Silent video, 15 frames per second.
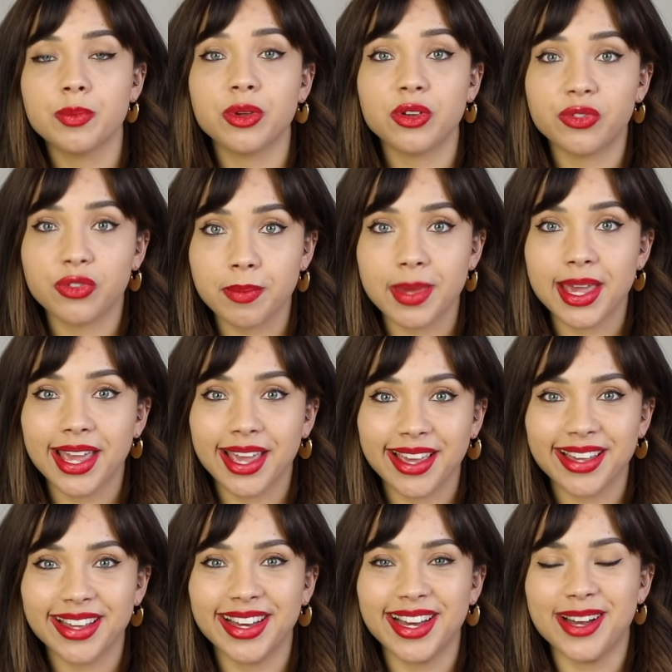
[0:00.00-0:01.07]
but for
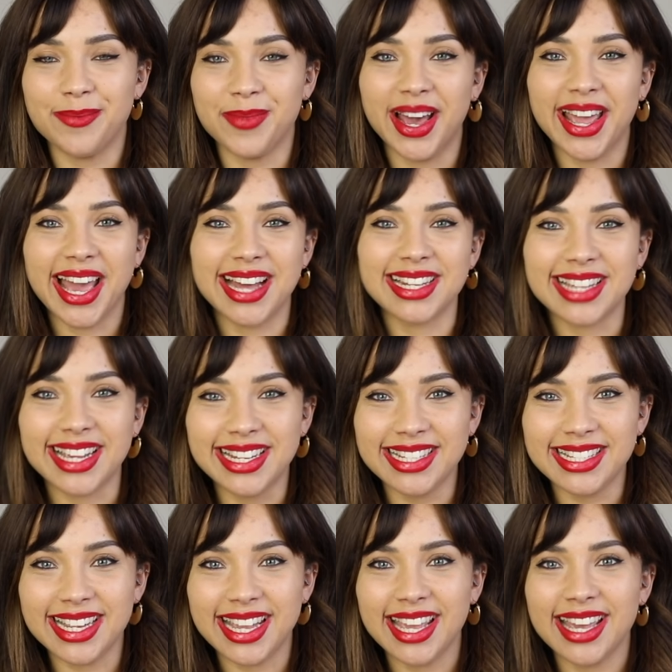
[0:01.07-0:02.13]
me, um, I had
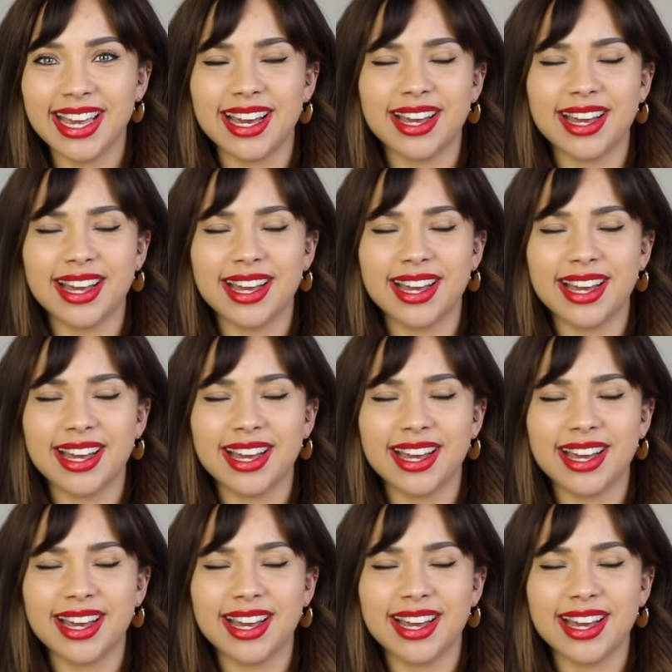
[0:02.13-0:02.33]
Indy,